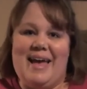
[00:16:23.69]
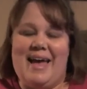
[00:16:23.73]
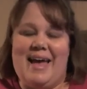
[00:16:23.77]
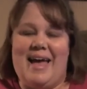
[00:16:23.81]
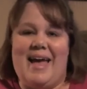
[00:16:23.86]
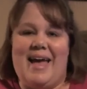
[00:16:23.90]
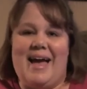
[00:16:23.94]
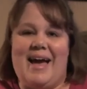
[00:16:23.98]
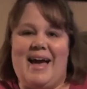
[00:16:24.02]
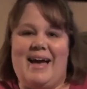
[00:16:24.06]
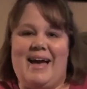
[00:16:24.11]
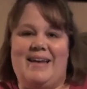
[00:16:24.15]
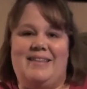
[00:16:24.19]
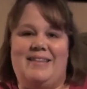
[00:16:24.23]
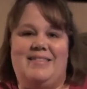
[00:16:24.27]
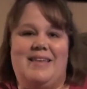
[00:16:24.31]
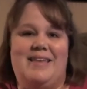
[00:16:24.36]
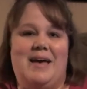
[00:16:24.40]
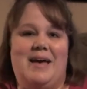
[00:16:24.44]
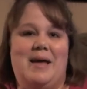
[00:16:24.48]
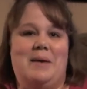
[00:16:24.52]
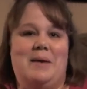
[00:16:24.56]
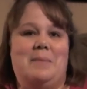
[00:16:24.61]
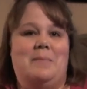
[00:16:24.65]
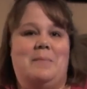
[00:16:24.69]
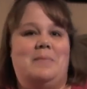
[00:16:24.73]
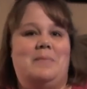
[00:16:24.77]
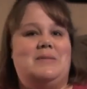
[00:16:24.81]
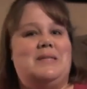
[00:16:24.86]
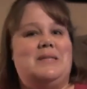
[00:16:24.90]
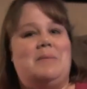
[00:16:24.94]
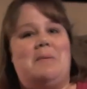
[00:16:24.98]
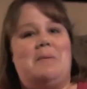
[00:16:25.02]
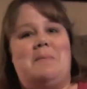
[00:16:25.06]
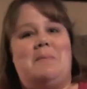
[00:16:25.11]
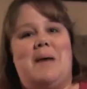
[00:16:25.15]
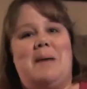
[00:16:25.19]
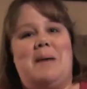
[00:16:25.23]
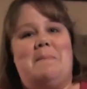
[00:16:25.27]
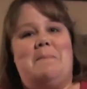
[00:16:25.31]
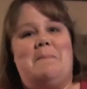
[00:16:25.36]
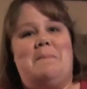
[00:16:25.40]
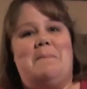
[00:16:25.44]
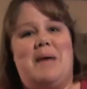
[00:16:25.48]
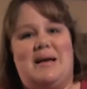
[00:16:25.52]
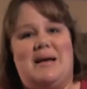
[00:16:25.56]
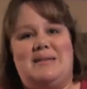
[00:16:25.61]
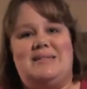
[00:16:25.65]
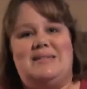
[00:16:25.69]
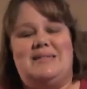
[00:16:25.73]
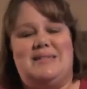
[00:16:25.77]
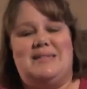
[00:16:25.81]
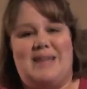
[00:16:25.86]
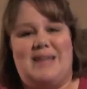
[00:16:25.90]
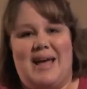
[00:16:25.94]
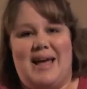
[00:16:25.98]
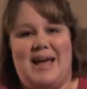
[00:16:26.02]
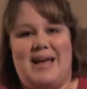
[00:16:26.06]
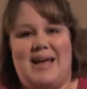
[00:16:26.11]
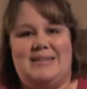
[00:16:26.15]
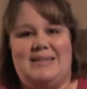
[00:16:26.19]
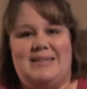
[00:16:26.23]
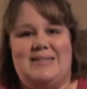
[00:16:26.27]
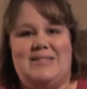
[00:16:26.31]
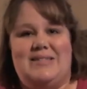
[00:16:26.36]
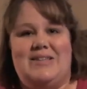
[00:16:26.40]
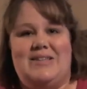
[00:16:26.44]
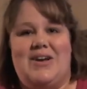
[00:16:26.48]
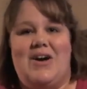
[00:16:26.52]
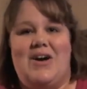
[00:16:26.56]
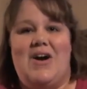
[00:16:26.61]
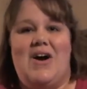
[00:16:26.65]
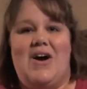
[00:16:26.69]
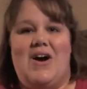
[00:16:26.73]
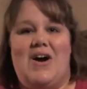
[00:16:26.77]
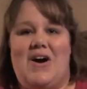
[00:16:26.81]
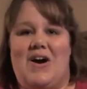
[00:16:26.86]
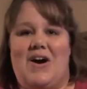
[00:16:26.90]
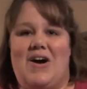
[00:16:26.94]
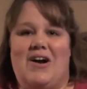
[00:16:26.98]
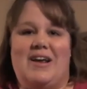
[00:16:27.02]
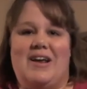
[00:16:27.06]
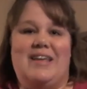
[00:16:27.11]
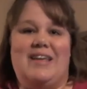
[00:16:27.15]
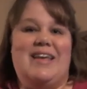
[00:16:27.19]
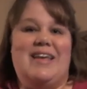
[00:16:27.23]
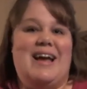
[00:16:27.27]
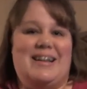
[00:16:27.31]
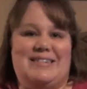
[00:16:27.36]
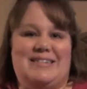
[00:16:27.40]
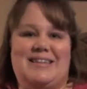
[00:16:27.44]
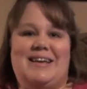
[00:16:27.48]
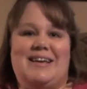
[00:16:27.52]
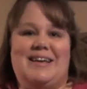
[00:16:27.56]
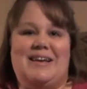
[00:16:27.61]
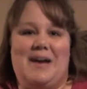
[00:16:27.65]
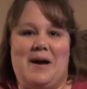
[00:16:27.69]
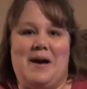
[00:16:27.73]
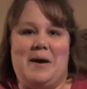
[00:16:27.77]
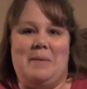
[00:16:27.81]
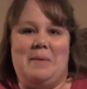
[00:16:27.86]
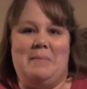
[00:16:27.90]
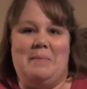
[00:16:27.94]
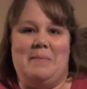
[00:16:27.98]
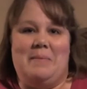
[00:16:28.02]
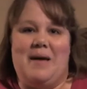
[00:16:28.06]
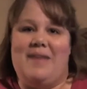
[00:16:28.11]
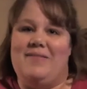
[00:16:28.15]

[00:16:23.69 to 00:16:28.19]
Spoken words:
and that some of my best days are yet to come.